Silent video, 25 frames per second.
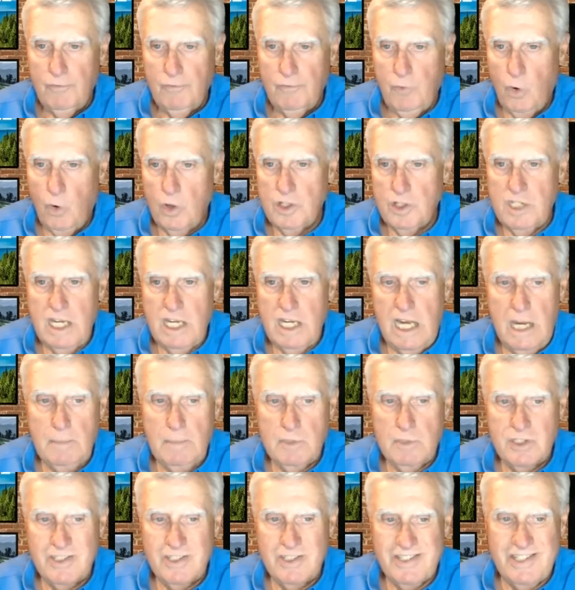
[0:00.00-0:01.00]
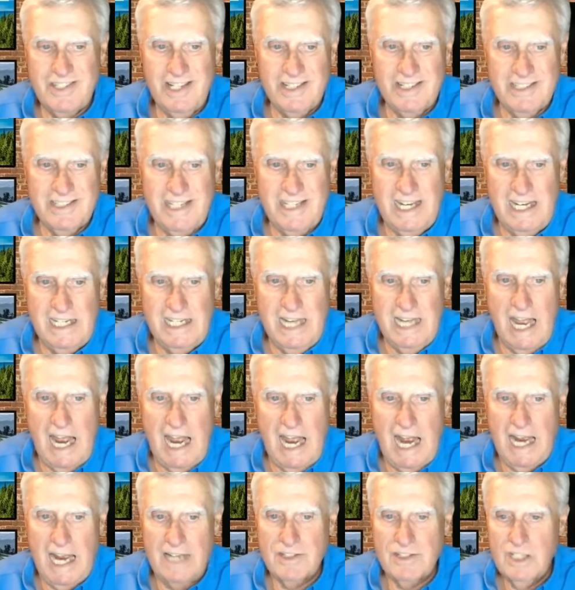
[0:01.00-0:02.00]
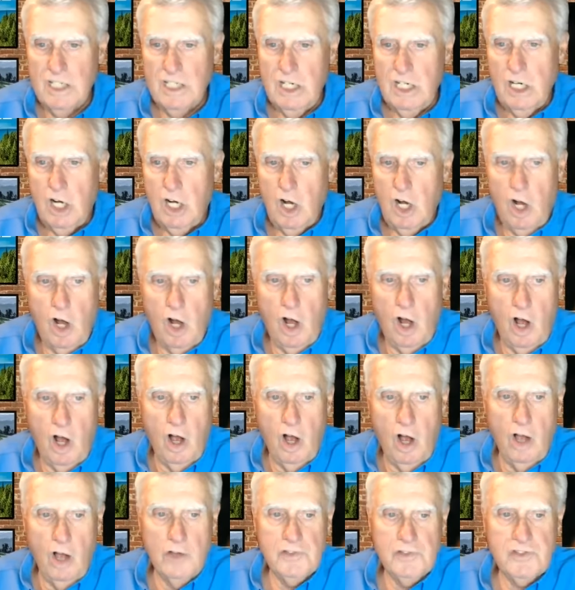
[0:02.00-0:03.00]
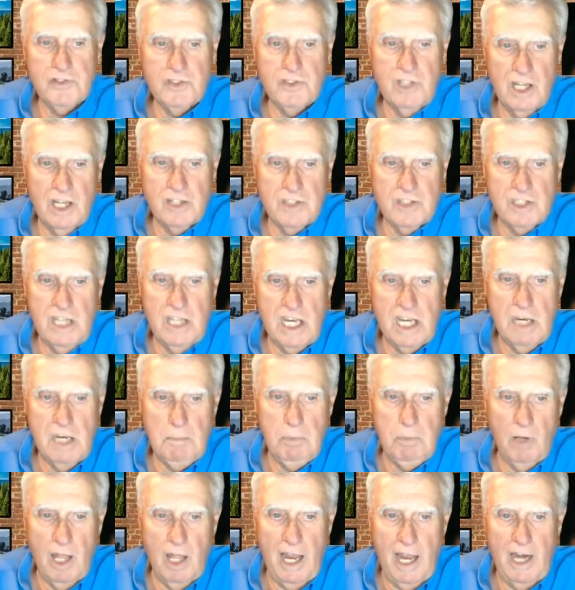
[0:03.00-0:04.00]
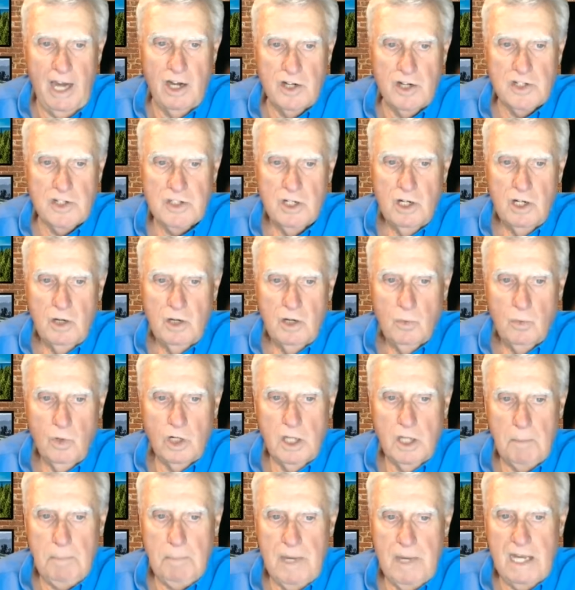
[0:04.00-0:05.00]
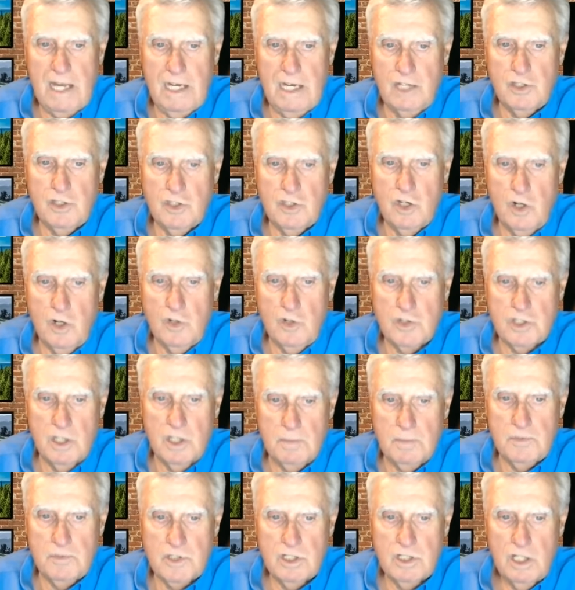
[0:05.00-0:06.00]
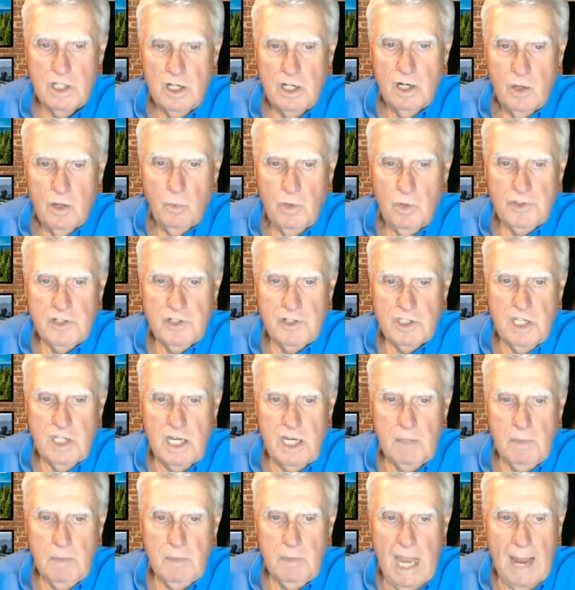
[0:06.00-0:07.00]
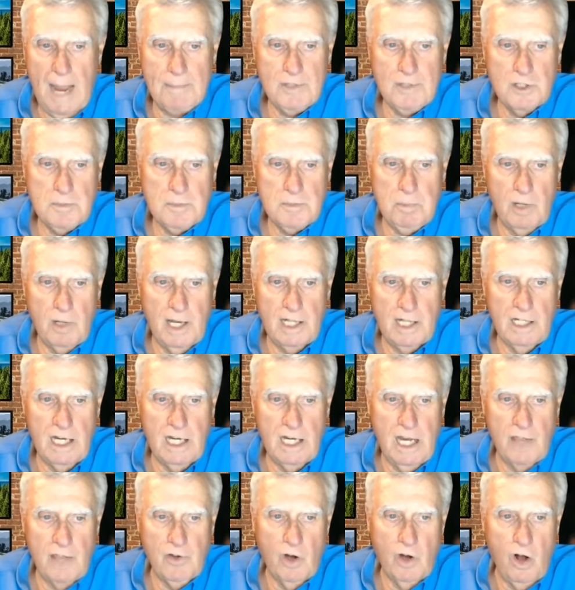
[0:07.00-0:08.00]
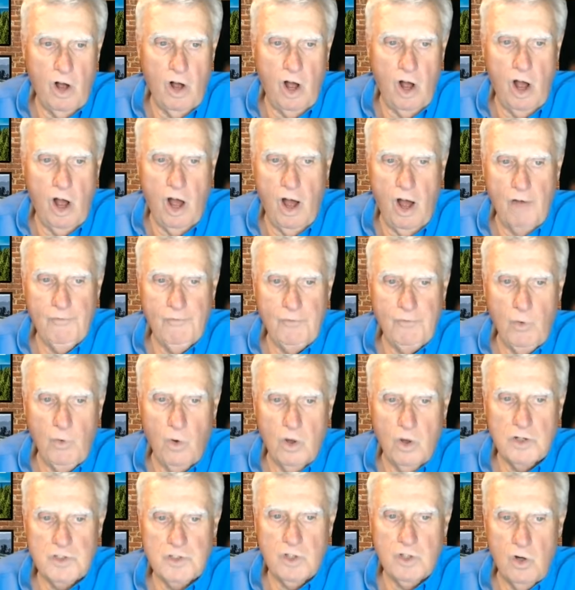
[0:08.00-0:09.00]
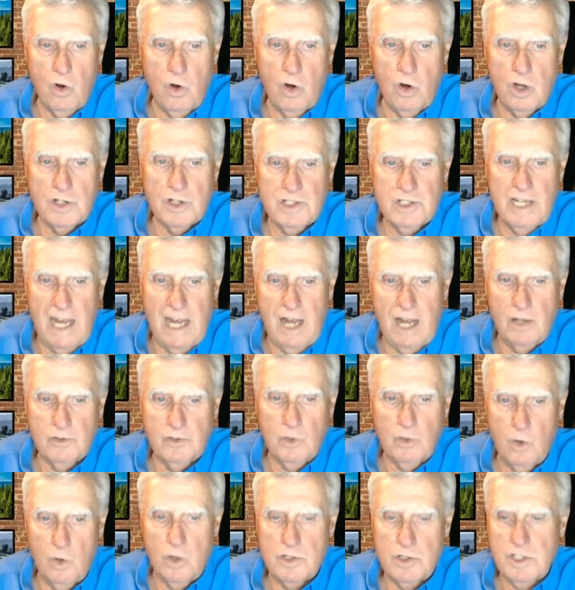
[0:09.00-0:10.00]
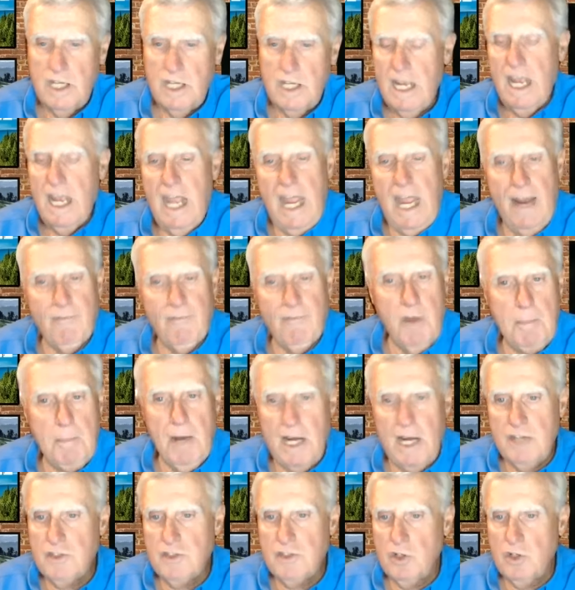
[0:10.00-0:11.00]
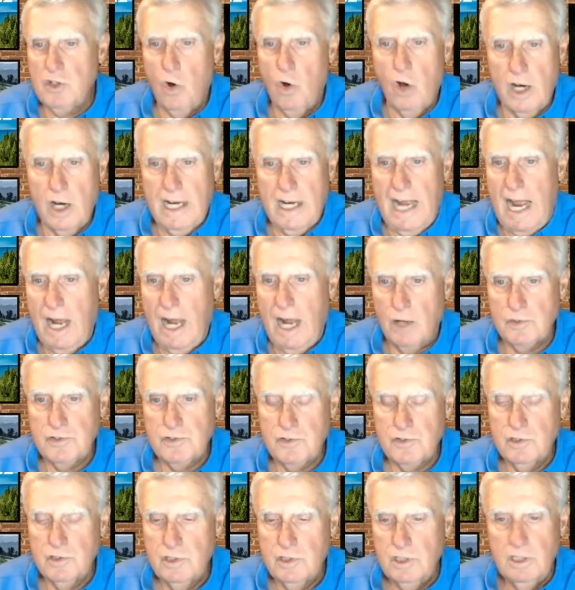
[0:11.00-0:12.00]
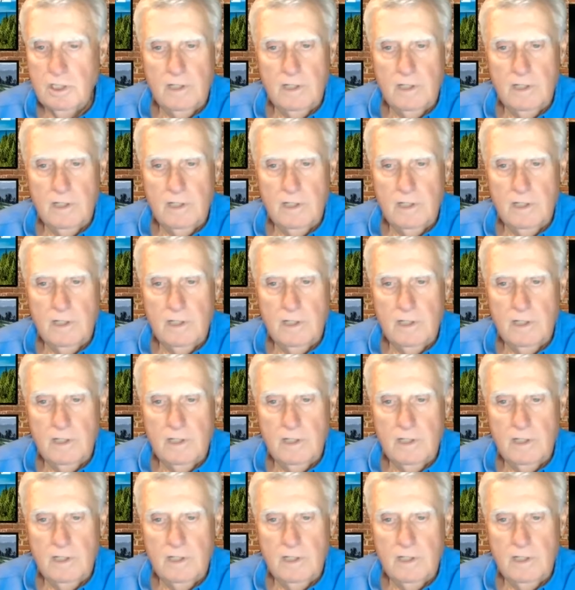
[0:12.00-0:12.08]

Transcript: 4 teams, 16 guys. All 16 players will compete in twosomes with the team captains playing together. All 4 scores count towards it. Everybody's score counts.